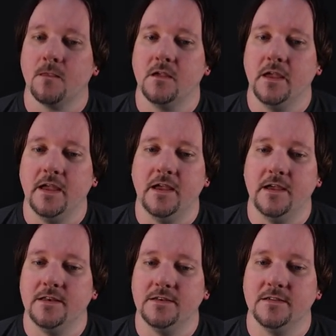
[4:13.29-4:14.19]

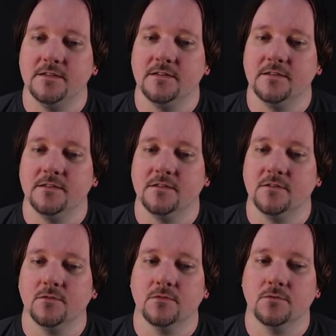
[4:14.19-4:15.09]
And
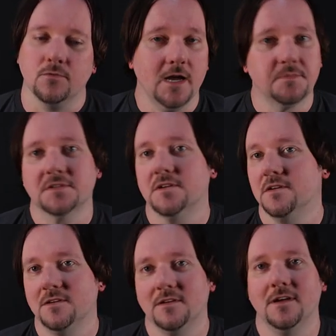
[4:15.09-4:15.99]
reps,
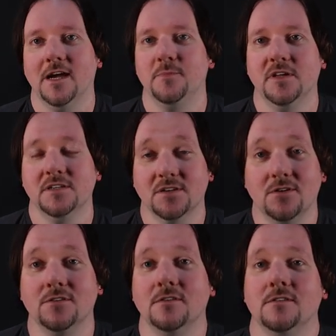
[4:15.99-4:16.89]
I'd play a
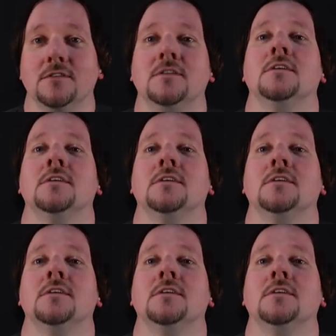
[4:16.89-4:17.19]
song,